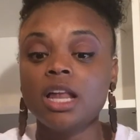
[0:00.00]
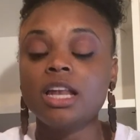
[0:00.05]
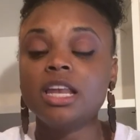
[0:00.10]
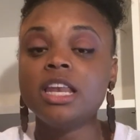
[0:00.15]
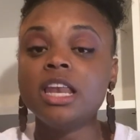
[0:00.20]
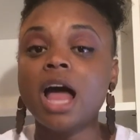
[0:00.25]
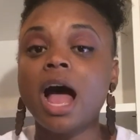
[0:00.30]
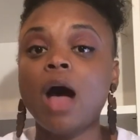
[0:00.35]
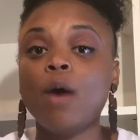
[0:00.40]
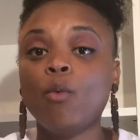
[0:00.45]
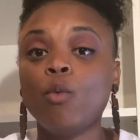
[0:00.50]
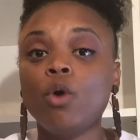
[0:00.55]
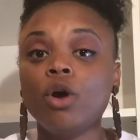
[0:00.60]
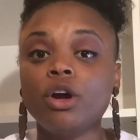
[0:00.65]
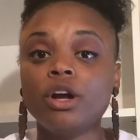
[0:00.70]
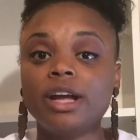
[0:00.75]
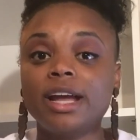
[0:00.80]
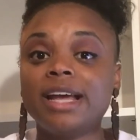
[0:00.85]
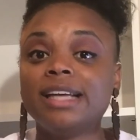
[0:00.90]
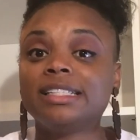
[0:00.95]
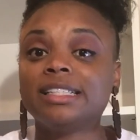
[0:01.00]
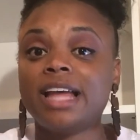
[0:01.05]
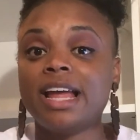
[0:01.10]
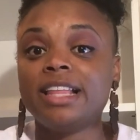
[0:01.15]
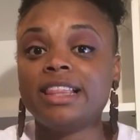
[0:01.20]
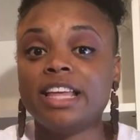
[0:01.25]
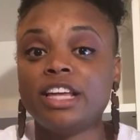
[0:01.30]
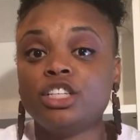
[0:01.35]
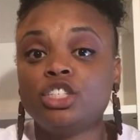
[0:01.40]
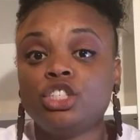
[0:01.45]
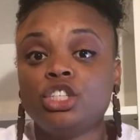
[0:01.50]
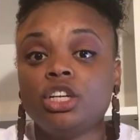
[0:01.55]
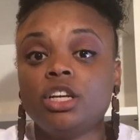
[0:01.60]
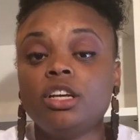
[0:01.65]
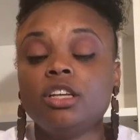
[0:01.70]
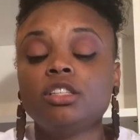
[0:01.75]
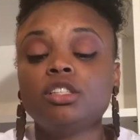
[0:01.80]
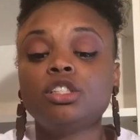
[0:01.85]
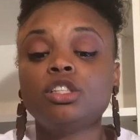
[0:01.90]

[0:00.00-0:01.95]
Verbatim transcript: not work as like they should.